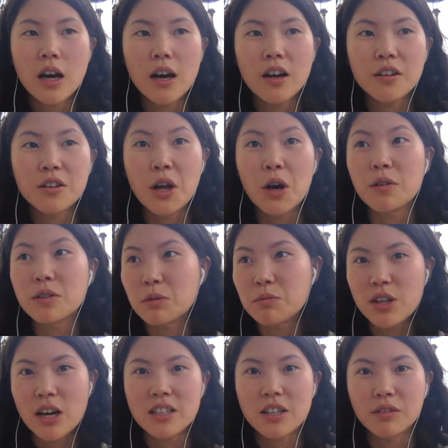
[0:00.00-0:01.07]
know is
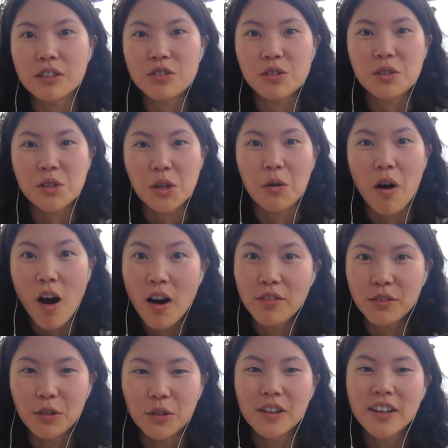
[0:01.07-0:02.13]
objectively just so
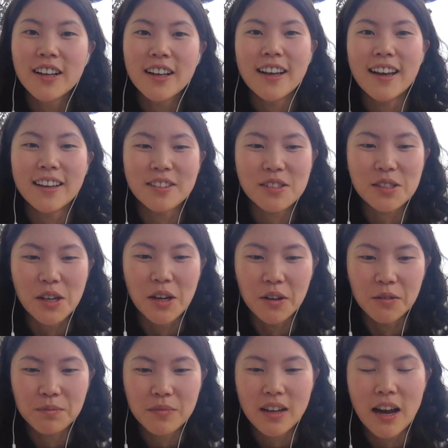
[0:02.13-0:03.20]
awful. And so
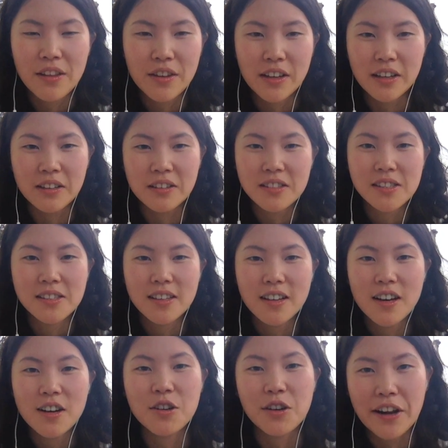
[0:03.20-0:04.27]
I think it's
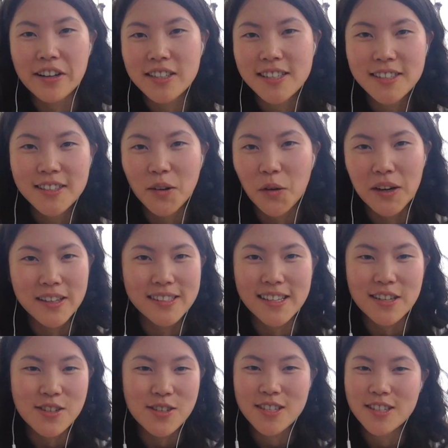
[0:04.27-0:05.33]
a great
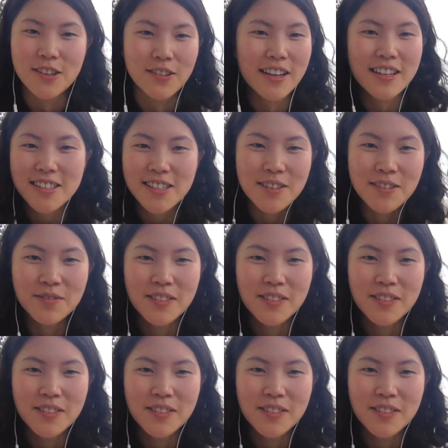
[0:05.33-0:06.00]
organization to donate to.